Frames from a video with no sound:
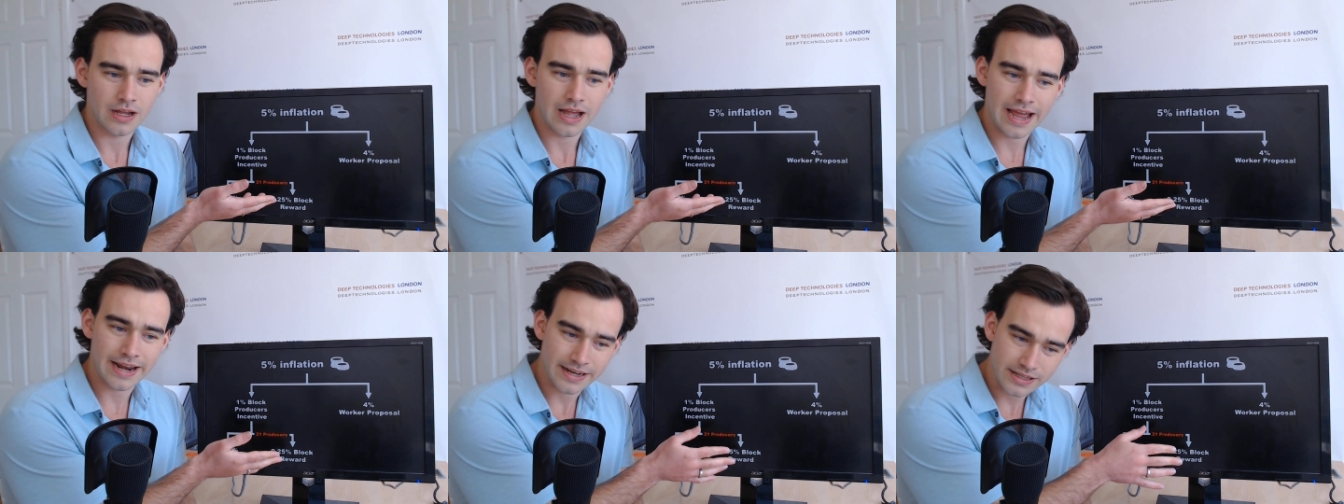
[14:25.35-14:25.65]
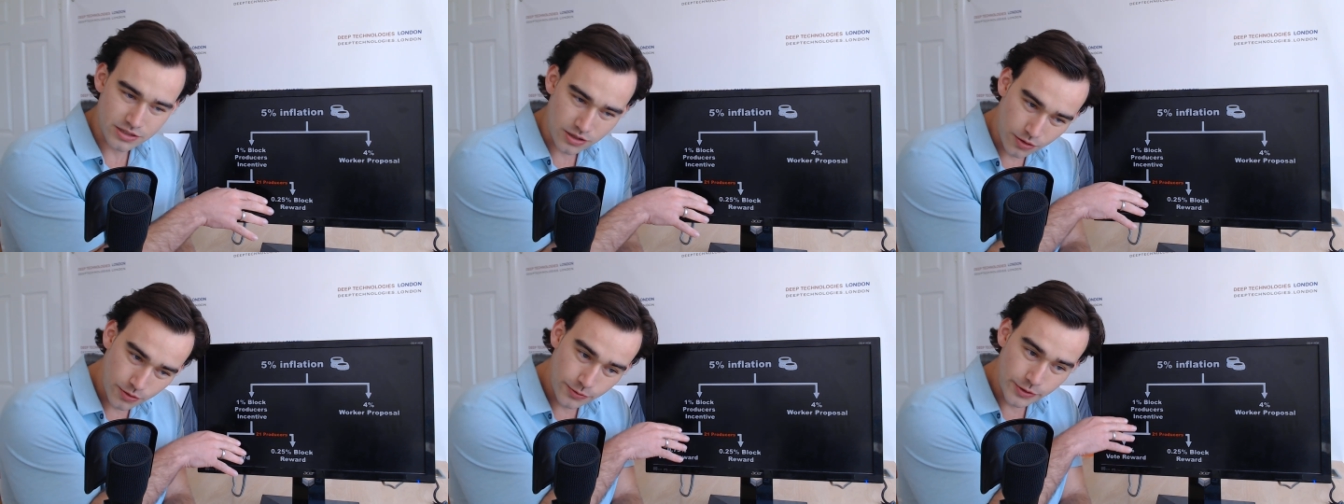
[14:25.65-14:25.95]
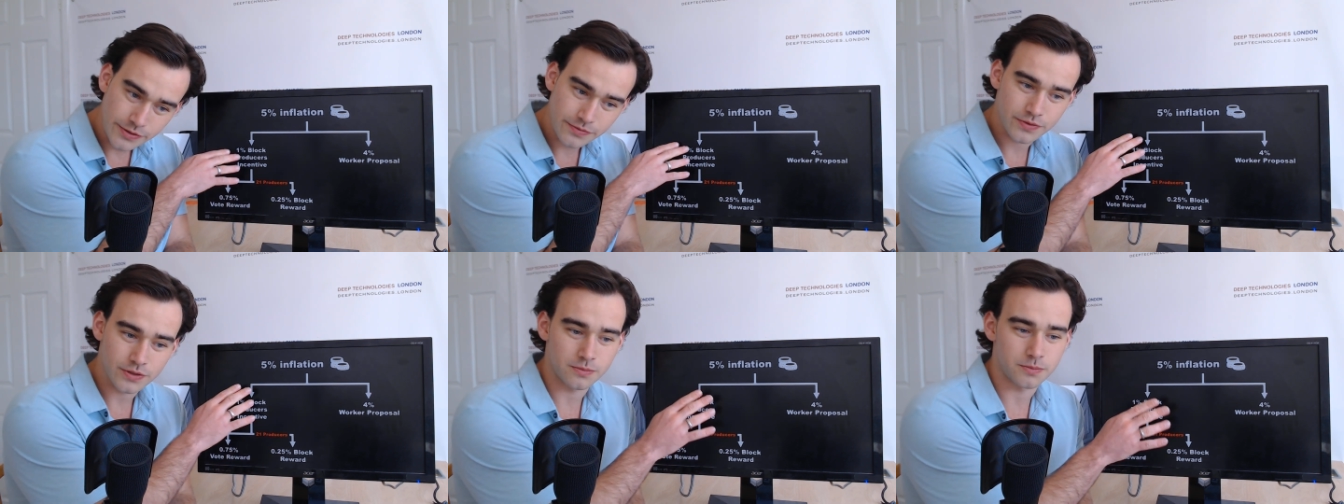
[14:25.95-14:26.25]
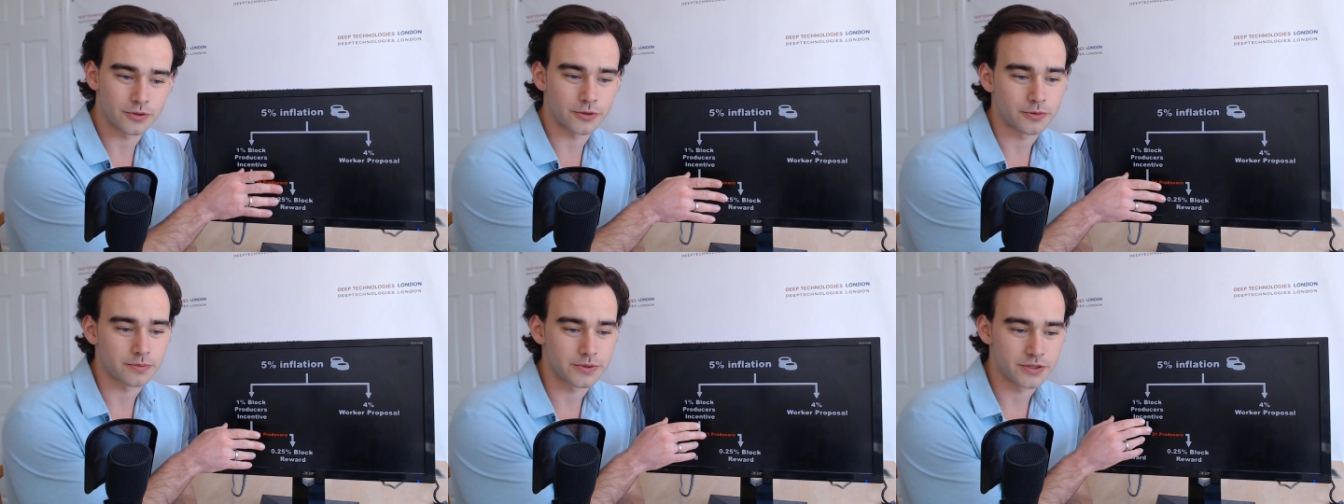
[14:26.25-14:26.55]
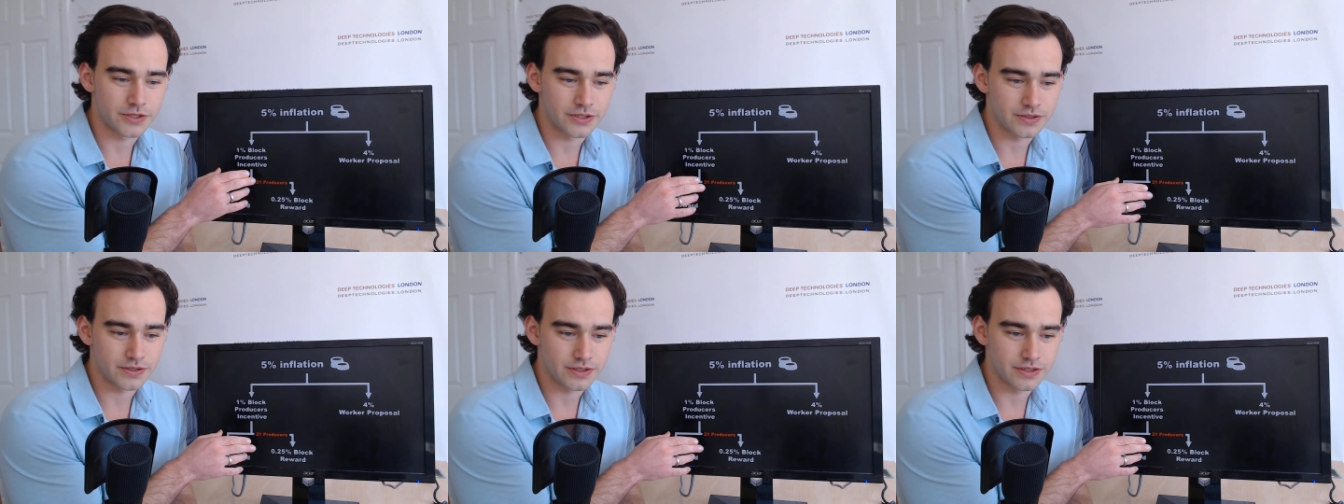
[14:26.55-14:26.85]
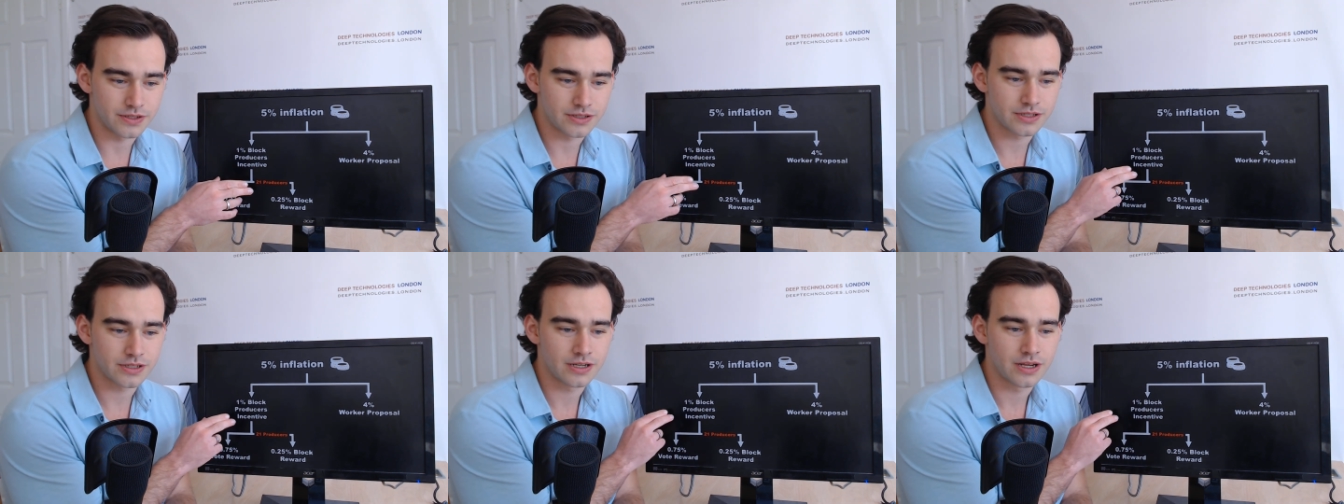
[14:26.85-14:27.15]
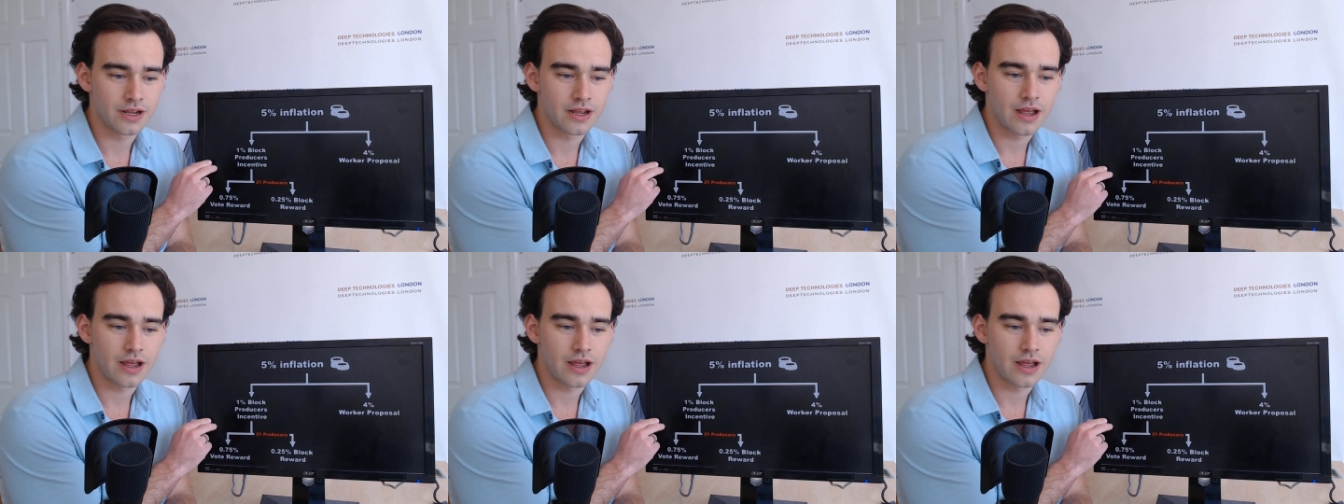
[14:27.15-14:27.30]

and it's only for the block producers.